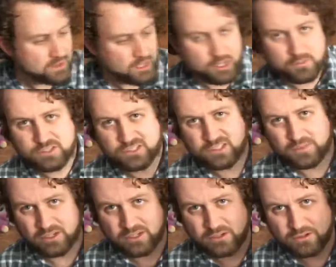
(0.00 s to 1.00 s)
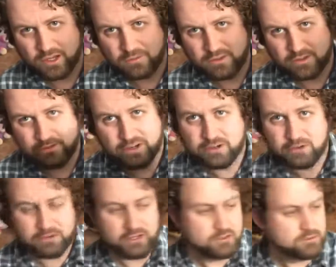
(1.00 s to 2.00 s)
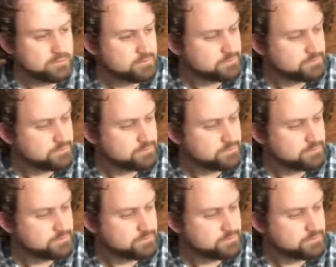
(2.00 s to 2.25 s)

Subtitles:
I almost tempted to do that with the fairy reel.